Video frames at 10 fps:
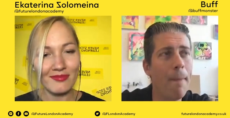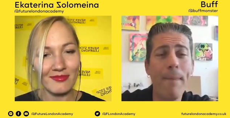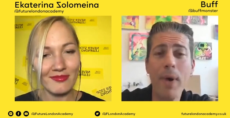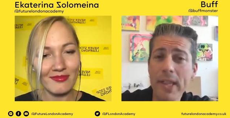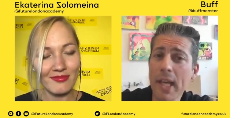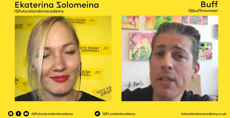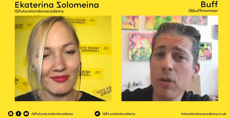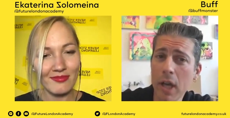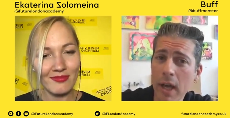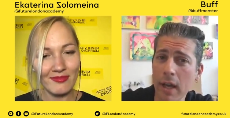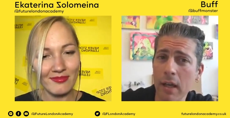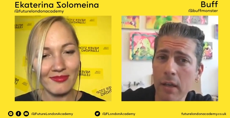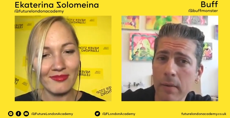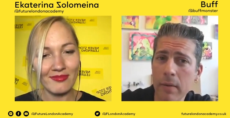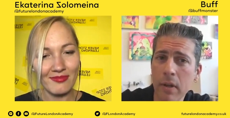Speaker 1: uh, but that's okay
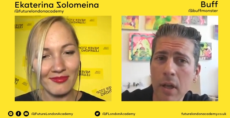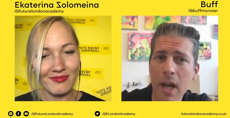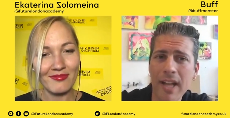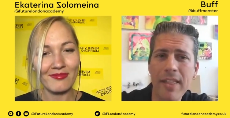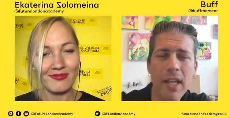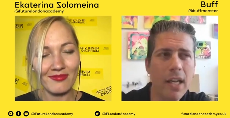i